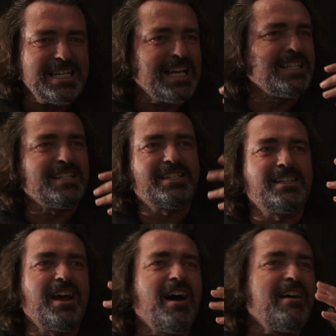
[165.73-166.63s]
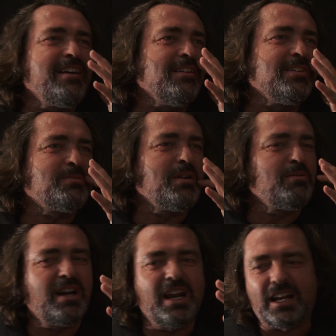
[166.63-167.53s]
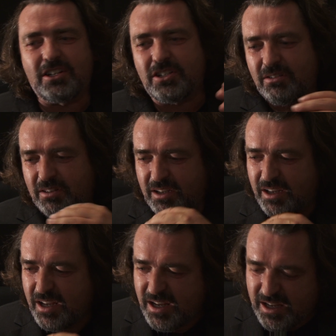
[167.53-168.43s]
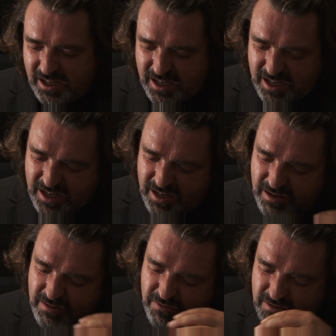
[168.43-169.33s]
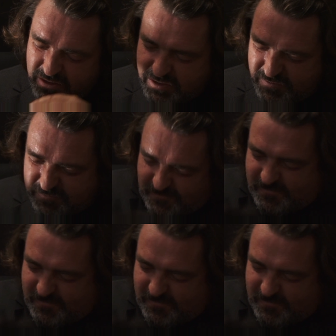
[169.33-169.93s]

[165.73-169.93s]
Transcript: and scenarios where we're lectured on the evils of